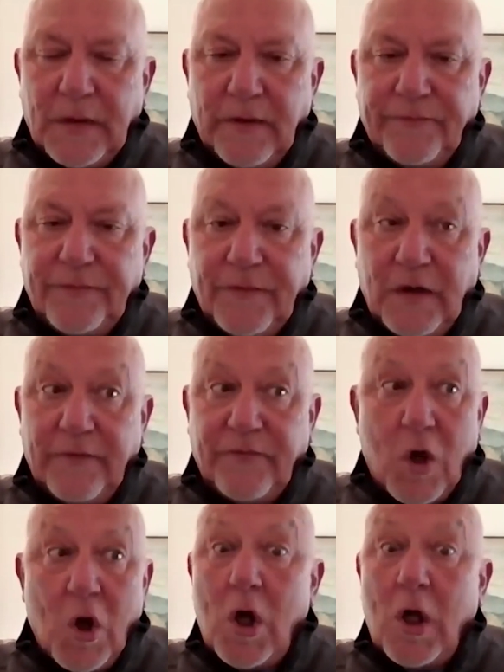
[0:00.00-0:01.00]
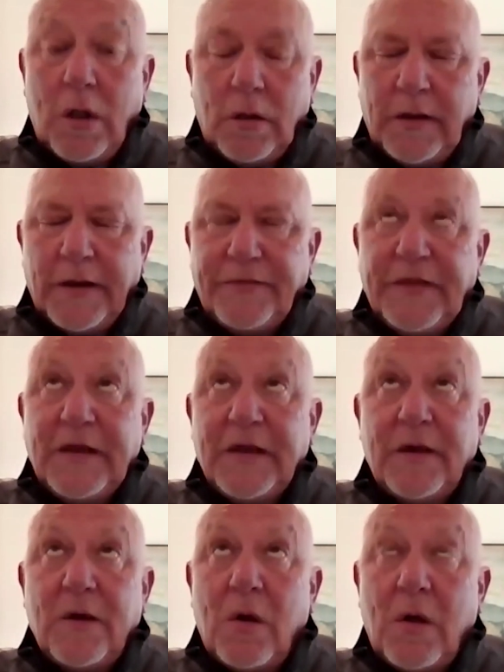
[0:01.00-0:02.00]
of all, I think,
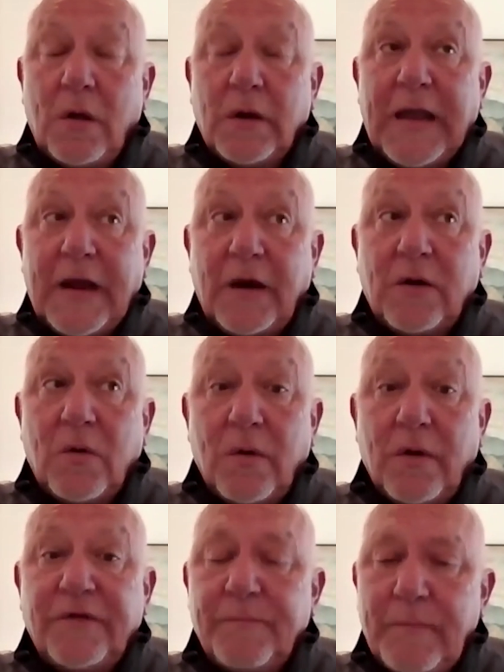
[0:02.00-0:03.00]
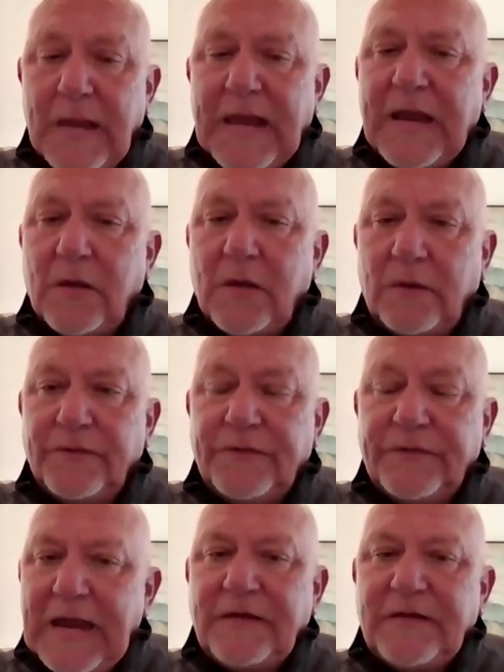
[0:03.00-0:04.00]
in all categories, males
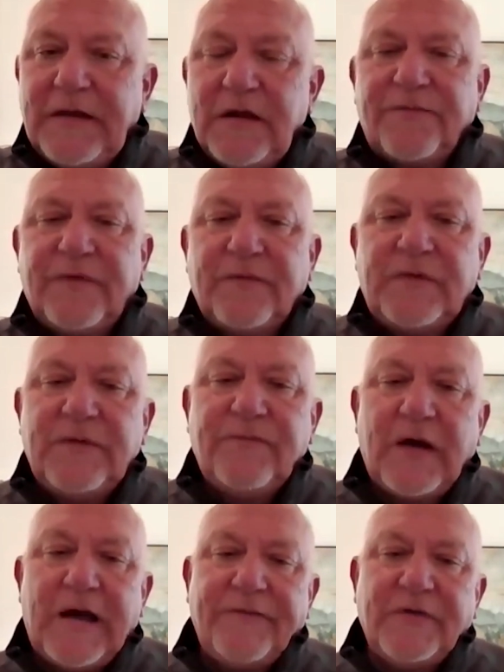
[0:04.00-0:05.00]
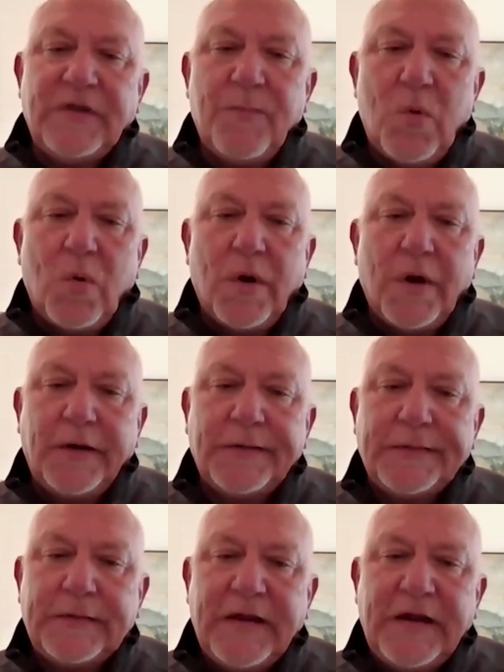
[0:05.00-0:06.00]
18 to 55 in the morning.
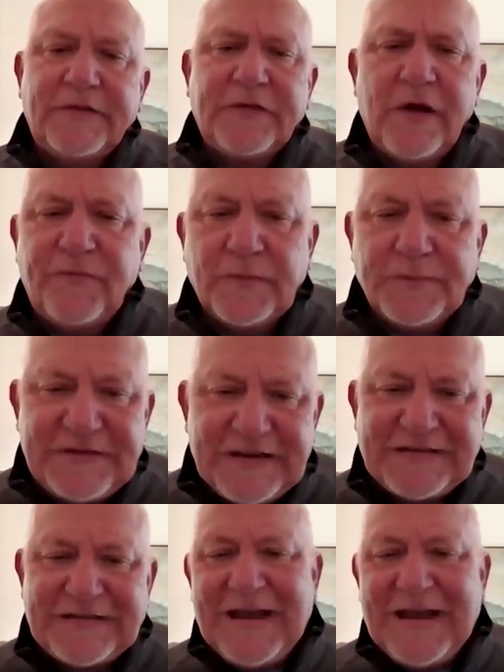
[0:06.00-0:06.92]
And it's on from 6